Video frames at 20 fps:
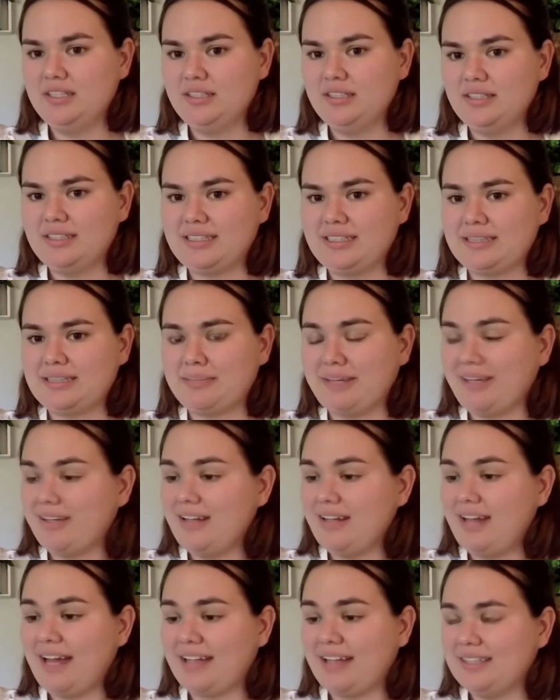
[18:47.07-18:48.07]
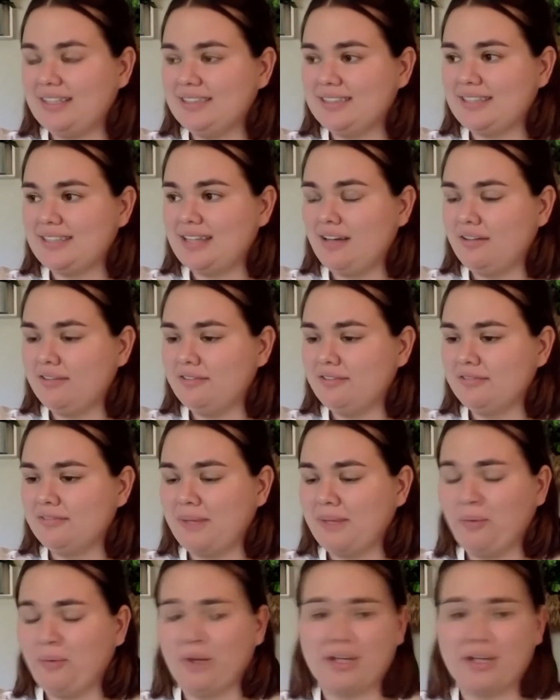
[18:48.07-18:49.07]
This is my connected self,
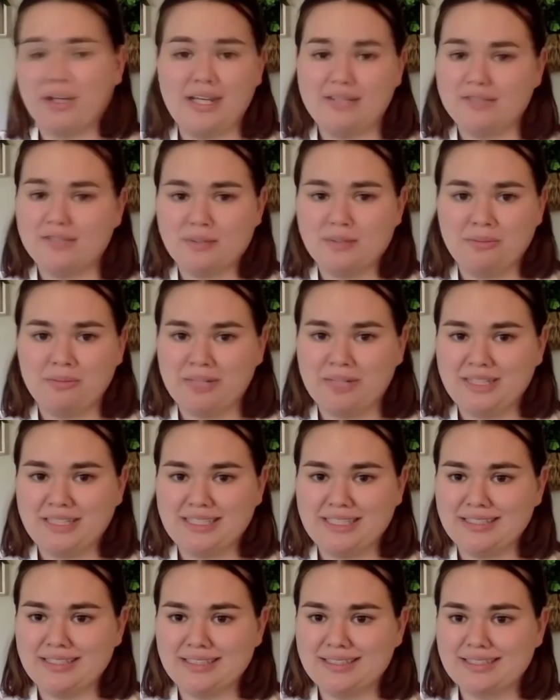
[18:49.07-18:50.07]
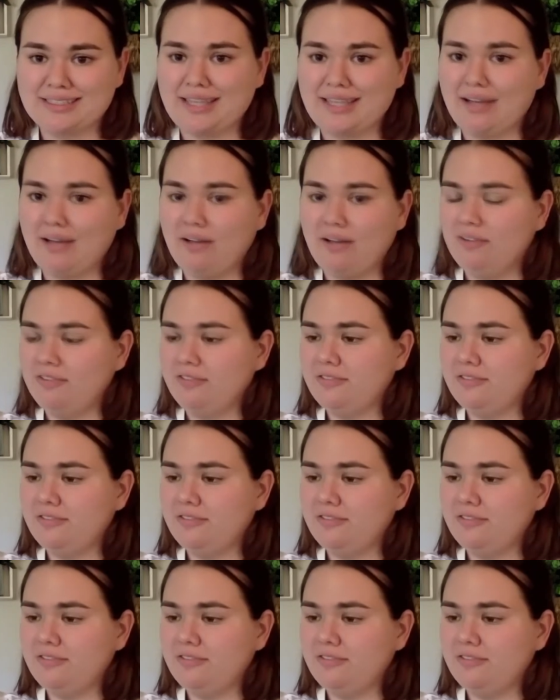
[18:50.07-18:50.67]
my working from abundance self.